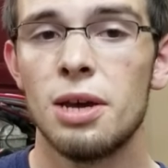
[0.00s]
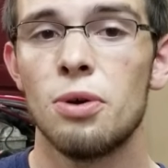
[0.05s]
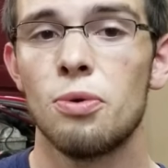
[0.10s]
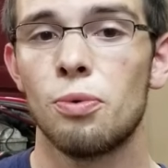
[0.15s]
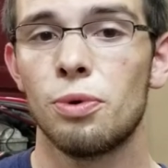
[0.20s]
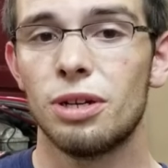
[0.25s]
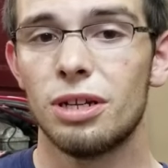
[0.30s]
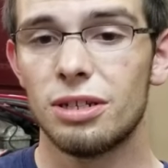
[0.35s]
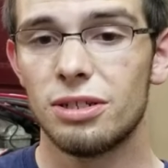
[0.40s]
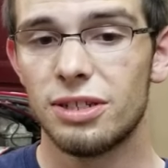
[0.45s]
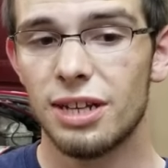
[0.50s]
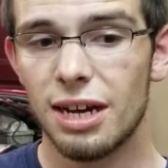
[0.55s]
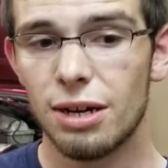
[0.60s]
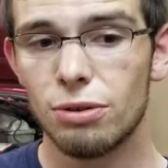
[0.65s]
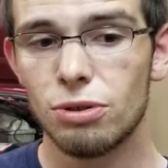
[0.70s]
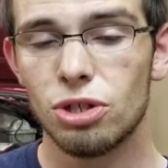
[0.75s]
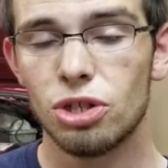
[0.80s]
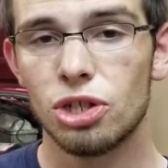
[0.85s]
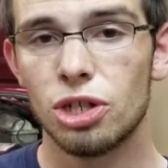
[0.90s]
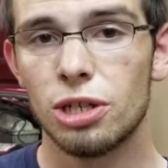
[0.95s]
When it
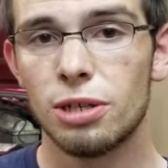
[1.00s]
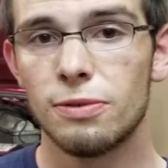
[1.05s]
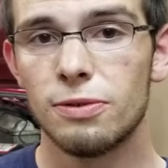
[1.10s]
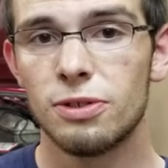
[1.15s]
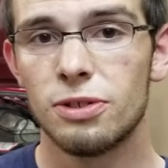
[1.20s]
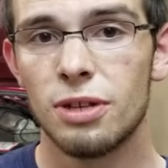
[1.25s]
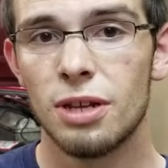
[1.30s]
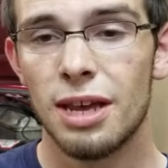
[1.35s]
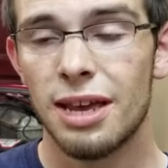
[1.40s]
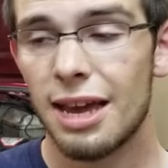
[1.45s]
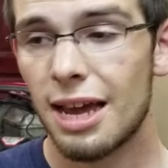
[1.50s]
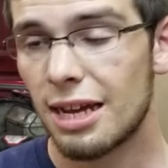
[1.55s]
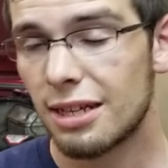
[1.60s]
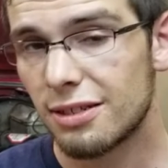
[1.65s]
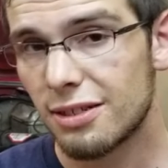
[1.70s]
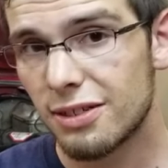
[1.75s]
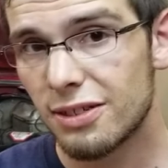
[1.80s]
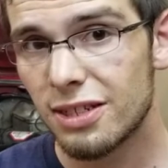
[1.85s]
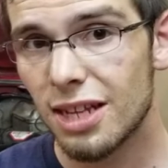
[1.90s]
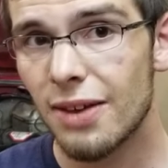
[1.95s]
downshifts at
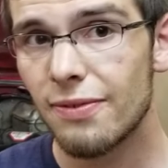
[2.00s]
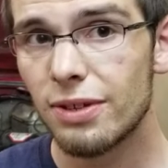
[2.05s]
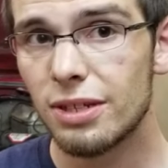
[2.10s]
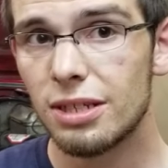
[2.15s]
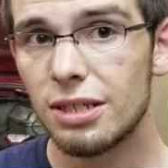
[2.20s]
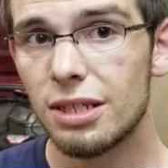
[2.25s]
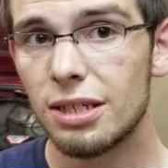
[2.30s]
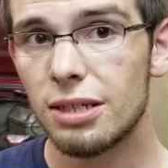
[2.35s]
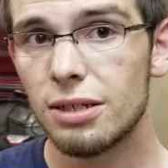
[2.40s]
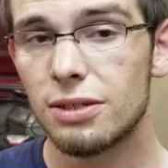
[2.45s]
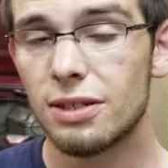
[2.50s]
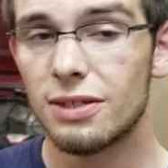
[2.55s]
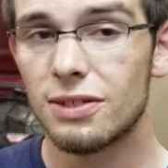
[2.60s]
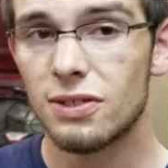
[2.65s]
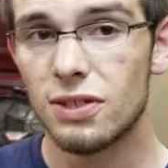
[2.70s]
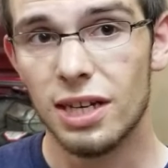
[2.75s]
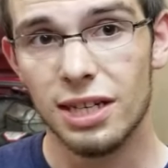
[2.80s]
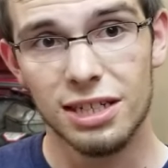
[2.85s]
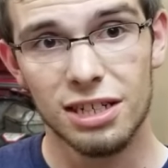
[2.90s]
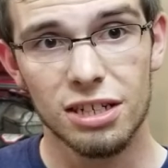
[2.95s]
70 to
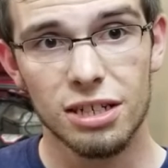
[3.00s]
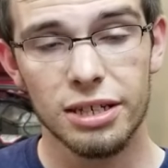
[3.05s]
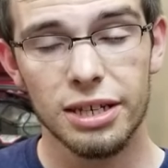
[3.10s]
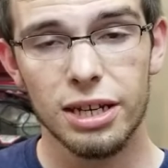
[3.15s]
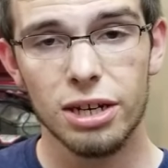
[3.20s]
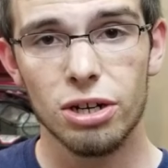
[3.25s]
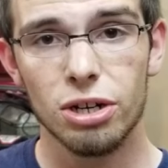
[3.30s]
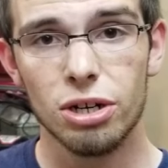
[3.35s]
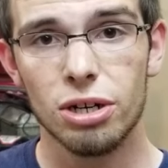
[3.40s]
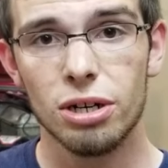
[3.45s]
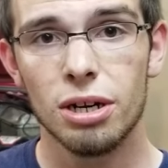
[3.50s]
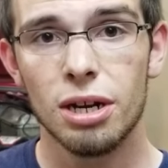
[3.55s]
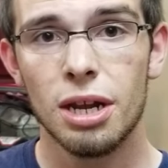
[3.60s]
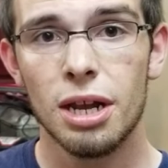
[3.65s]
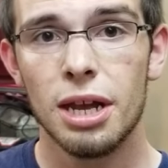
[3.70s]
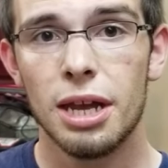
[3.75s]
2nd gear,